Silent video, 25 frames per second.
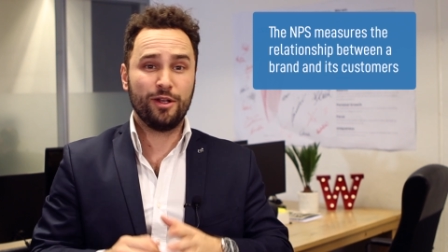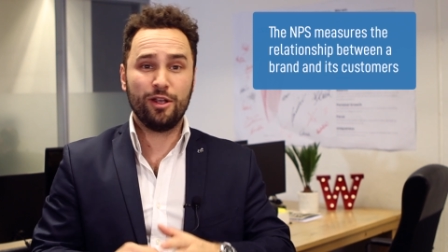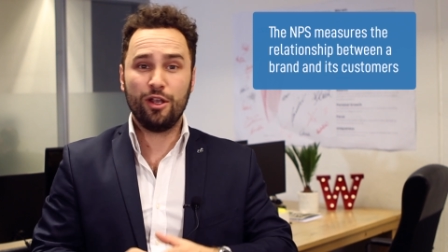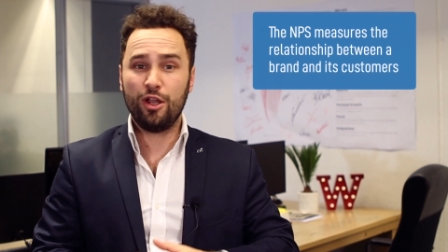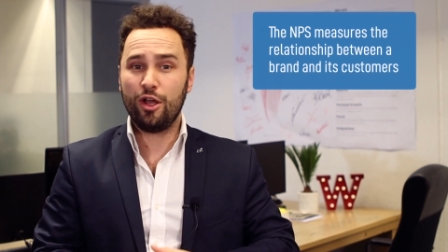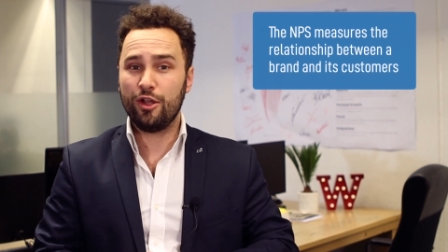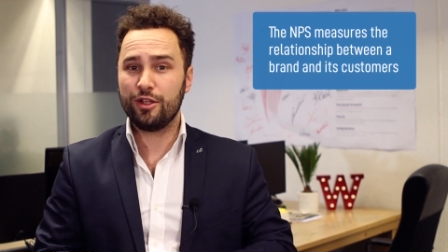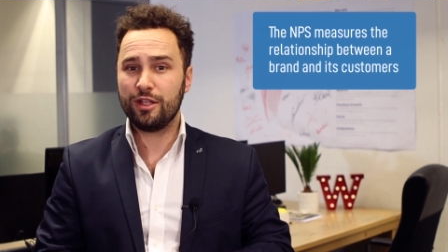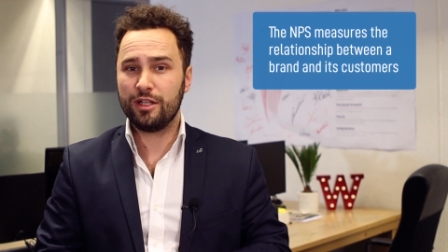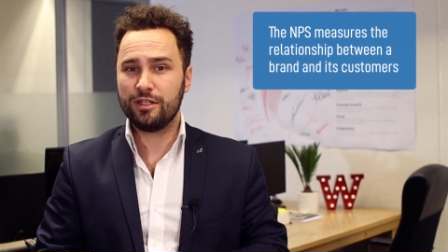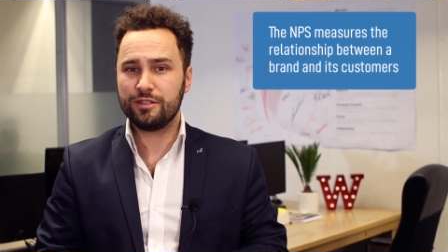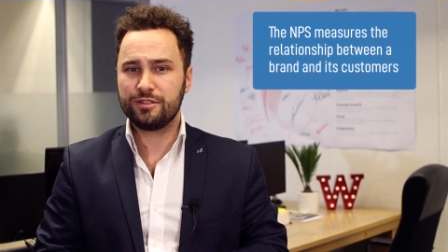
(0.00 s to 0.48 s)

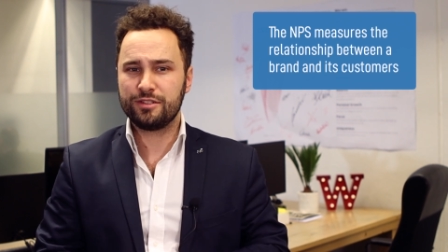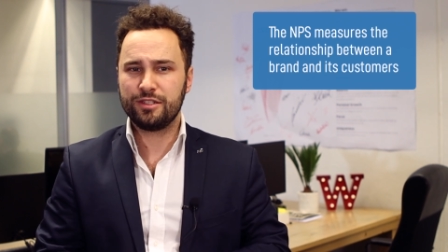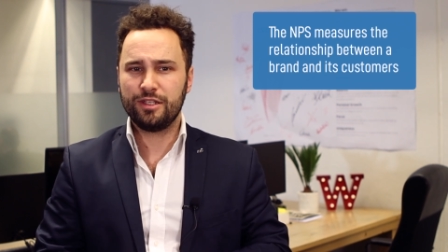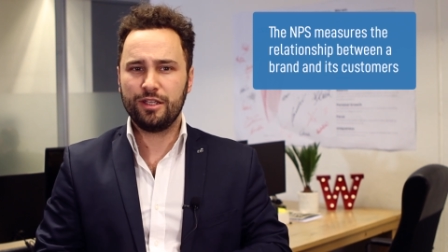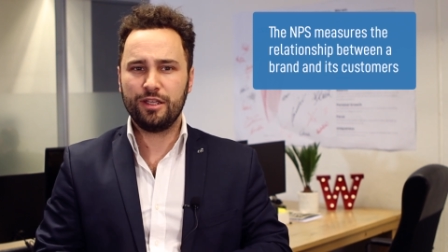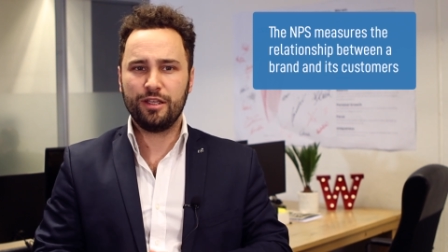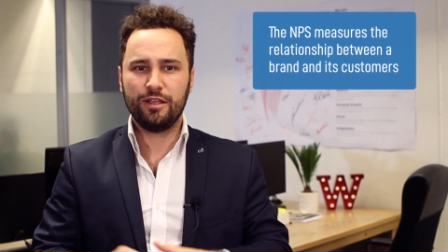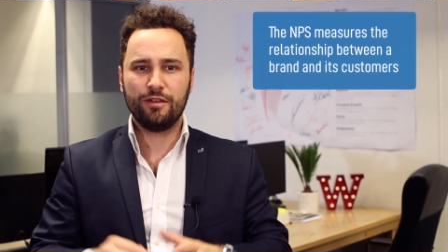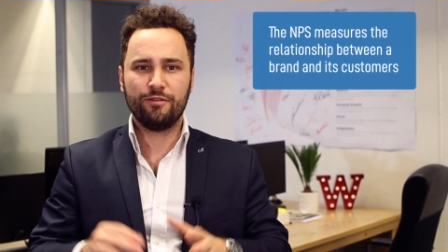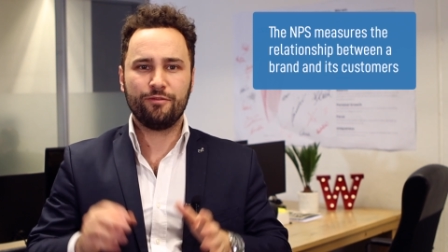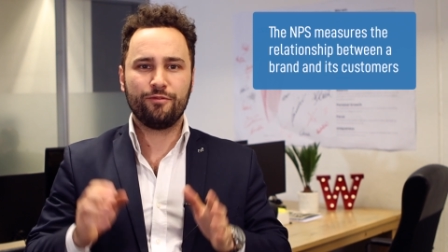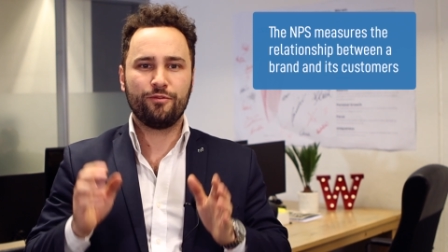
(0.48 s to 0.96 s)

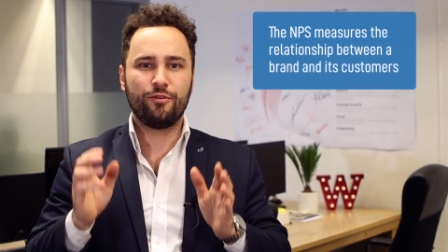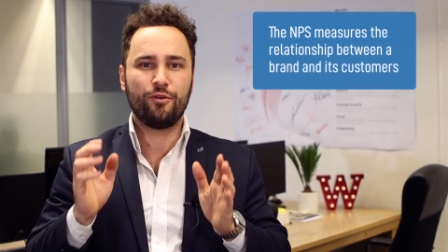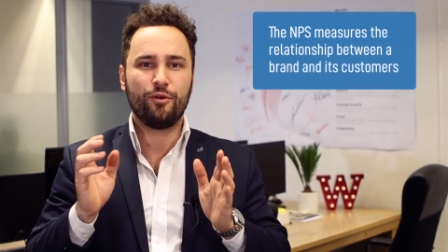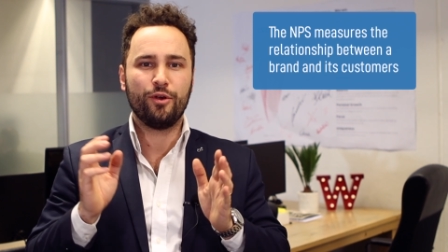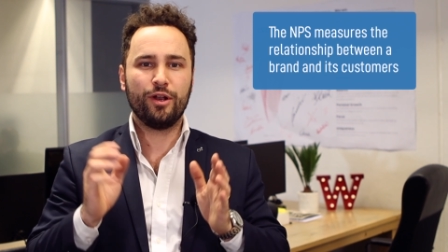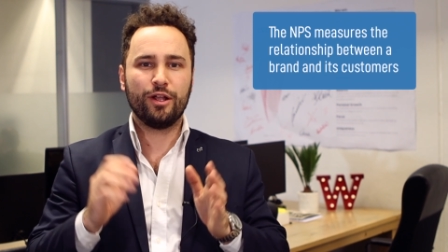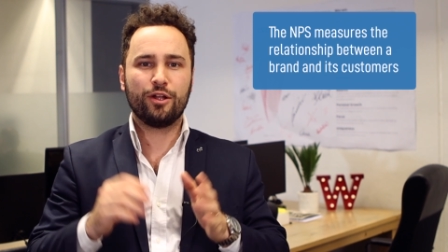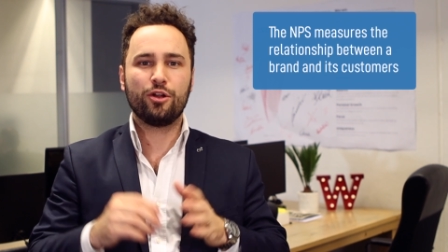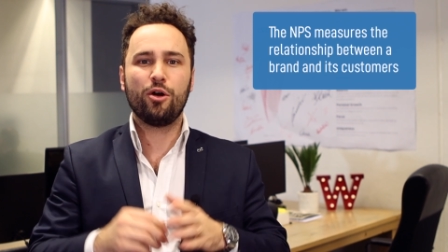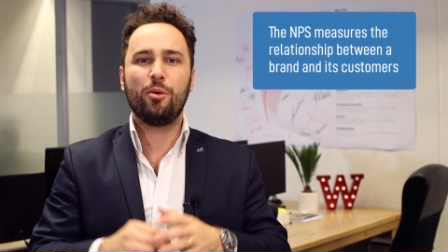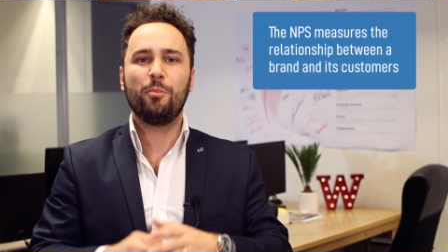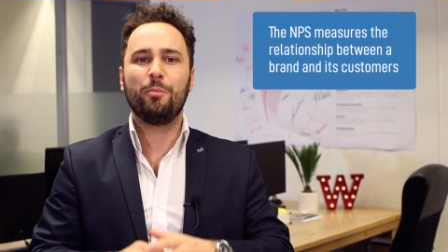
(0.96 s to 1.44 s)
loyalty for
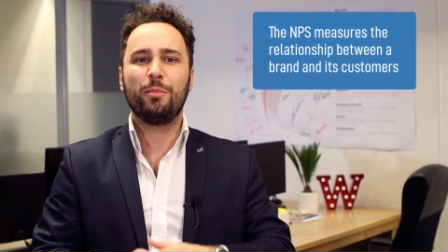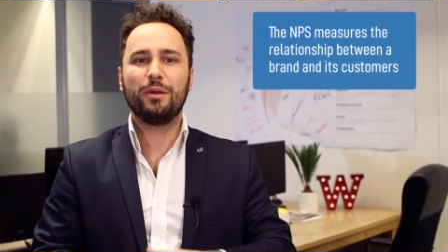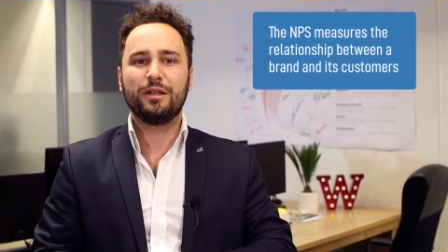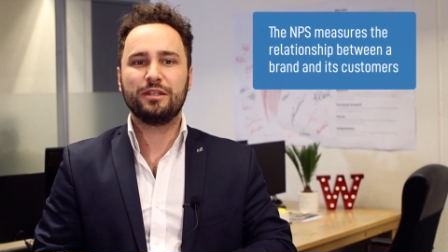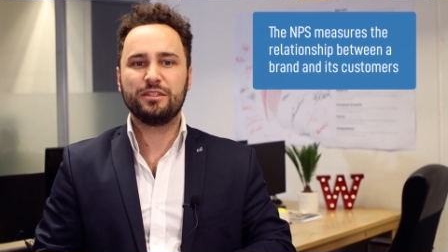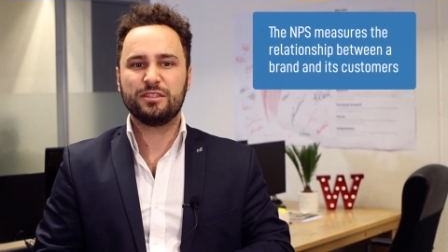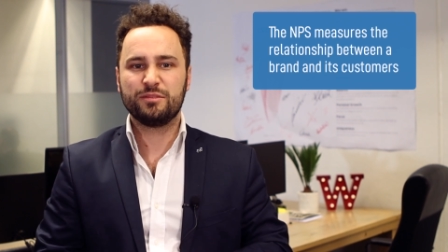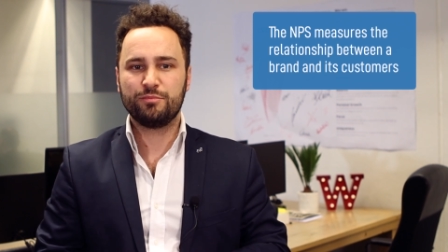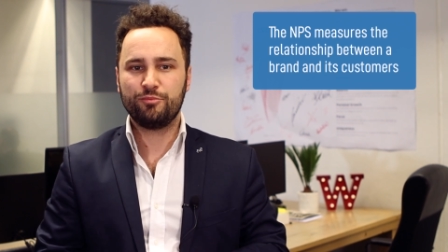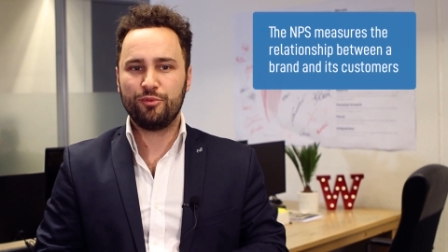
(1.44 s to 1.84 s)
a company's